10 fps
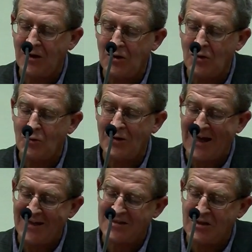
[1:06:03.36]
the known
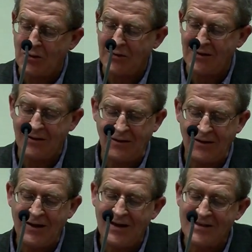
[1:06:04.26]
as knowing
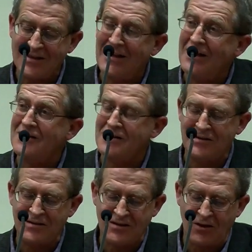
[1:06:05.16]
is an
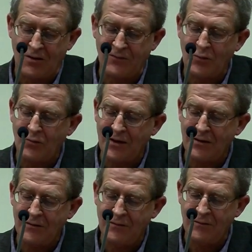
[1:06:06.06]
instance of the
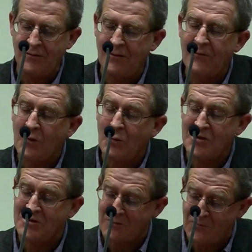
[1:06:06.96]
real, from
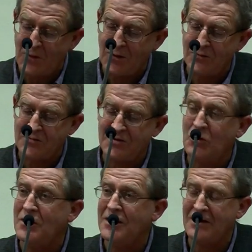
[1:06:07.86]
which it follows the
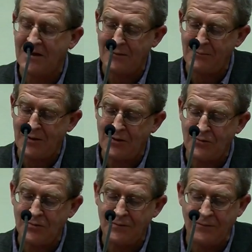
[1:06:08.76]
real can be
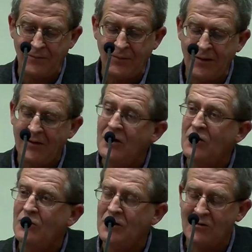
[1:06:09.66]
known,
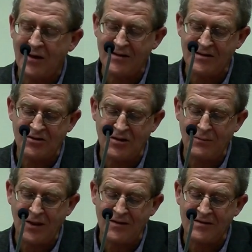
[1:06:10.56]
requires a
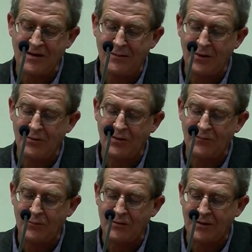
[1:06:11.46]
tremendous amount of
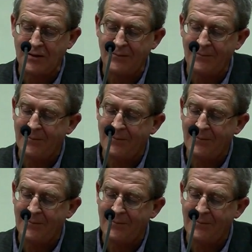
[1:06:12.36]
work.